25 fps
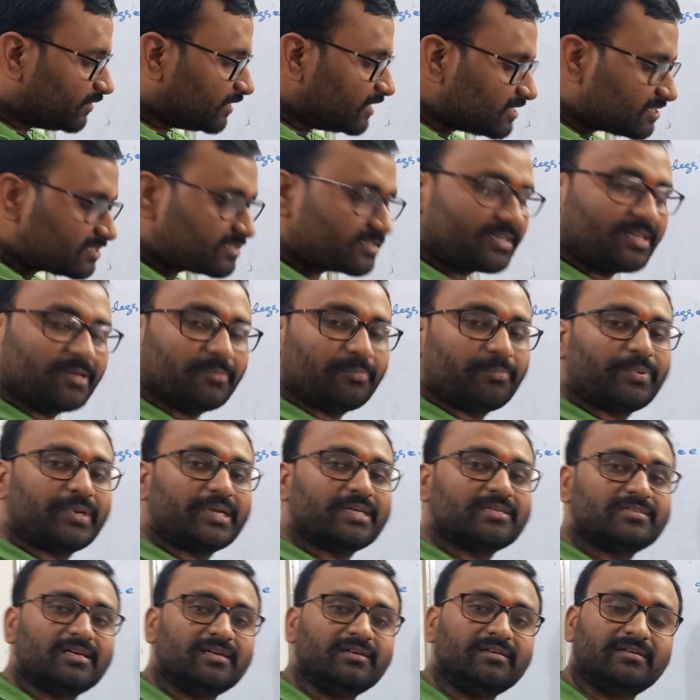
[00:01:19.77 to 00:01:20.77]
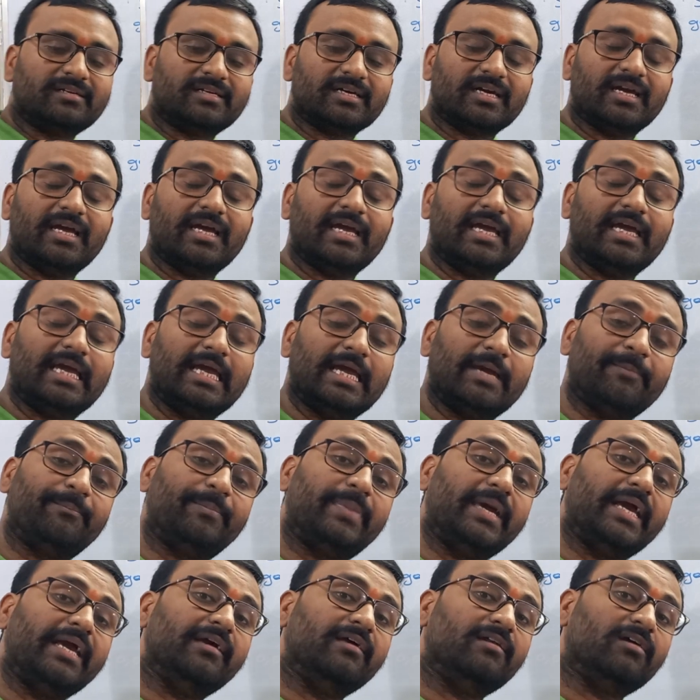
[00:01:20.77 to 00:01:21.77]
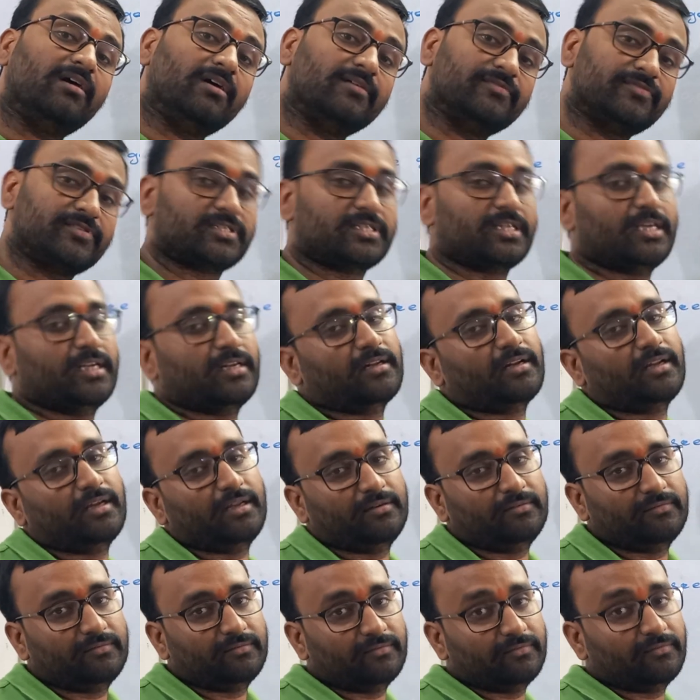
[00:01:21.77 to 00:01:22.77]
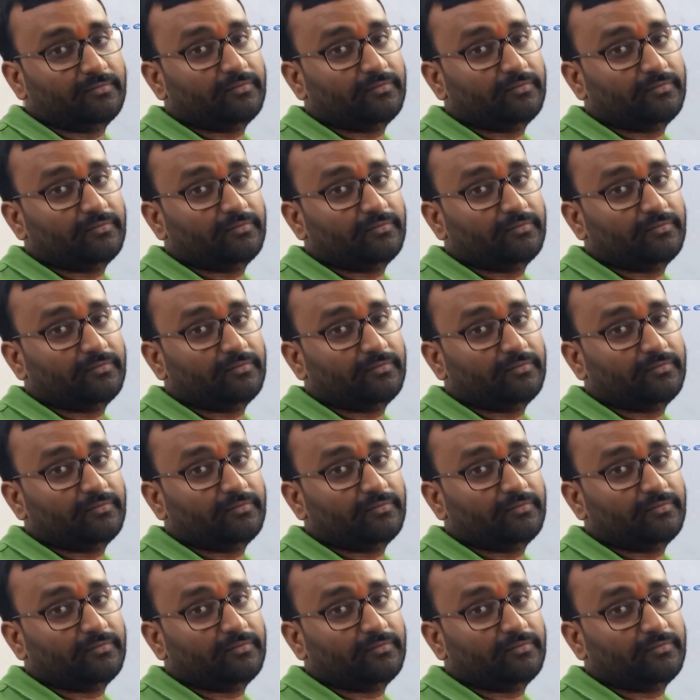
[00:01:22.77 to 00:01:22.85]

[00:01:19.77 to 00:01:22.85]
this represent a pair of straight line,